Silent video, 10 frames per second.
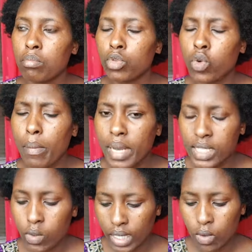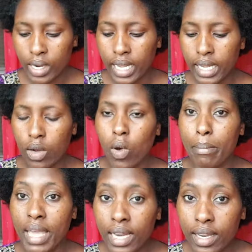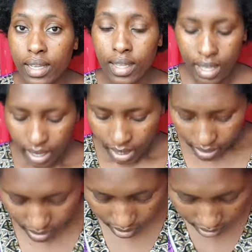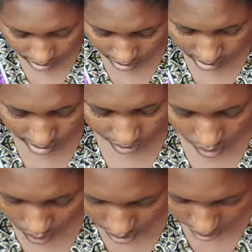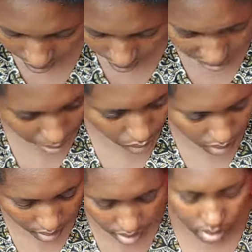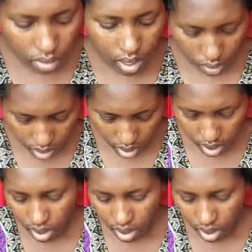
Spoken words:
Mtu wa password alikuwa na ring kwa bell. And since the music is so loud.